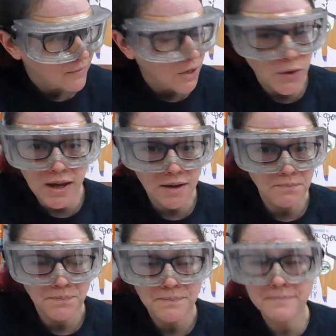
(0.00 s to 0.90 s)
Okay,
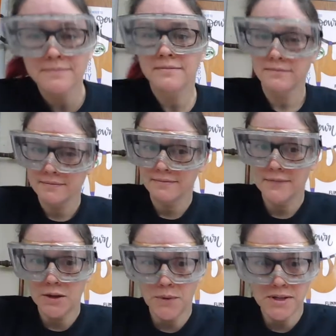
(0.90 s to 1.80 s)

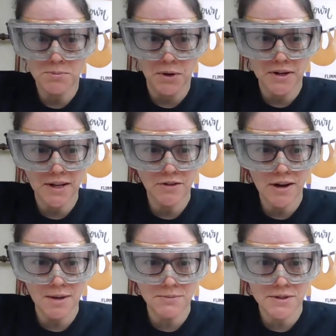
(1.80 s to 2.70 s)
it weighs 0.9
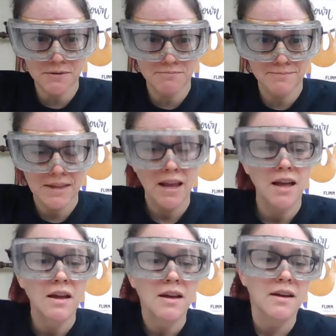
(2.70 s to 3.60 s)
grams.
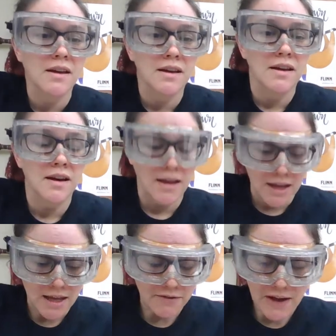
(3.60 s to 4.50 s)

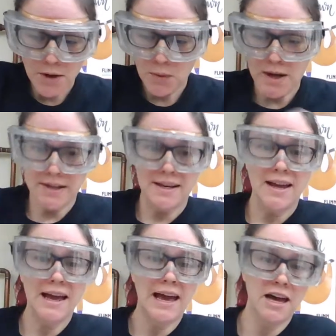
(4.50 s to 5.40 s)
If I want
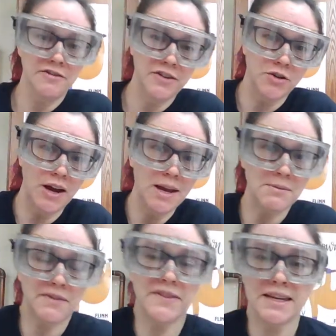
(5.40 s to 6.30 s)
1/2 gram
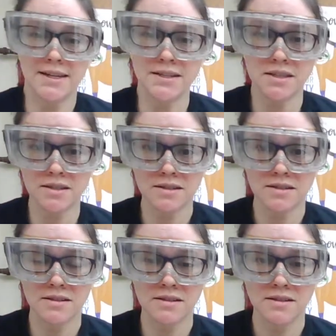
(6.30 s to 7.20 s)
of this,
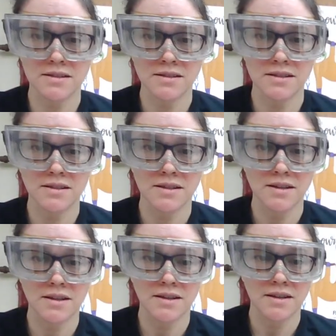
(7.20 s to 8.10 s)

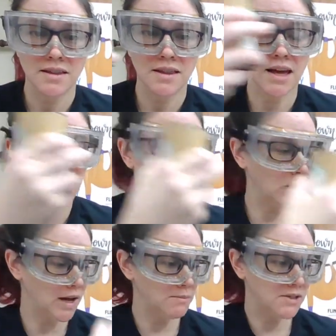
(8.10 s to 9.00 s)
then
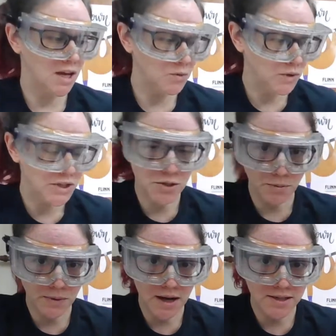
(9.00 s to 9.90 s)
when I'm done with this whole
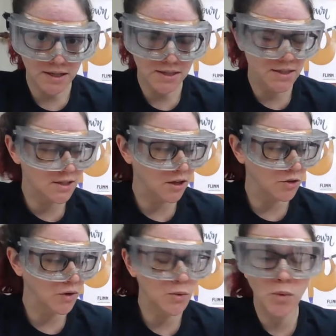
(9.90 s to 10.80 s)
process, this is going to
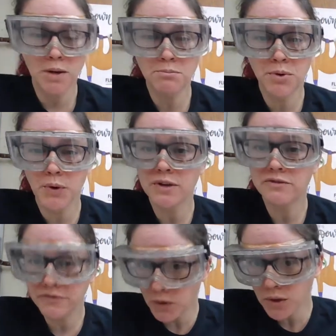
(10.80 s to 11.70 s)
read
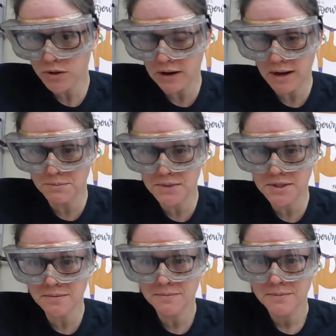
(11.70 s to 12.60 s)
1.4 grams.